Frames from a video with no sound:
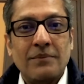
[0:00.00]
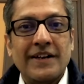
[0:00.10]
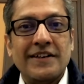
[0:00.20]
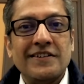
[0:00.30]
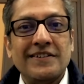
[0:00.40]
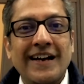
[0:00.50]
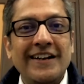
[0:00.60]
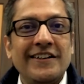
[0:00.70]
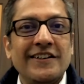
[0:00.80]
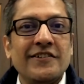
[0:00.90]
But
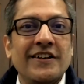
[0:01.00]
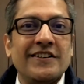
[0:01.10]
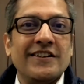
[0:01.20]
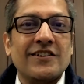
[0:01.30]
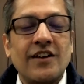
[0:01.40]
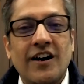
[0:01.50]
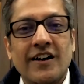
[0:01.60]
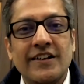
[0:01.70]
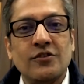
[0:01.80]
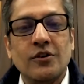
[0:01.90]
that created a
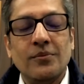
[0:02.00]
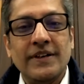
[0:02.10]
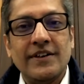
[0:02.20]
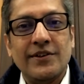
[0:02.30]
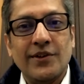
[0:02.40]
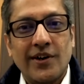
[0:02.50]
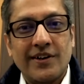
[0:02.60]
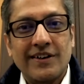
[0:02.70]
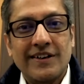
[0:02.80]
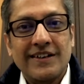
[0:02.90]
thought and opened a door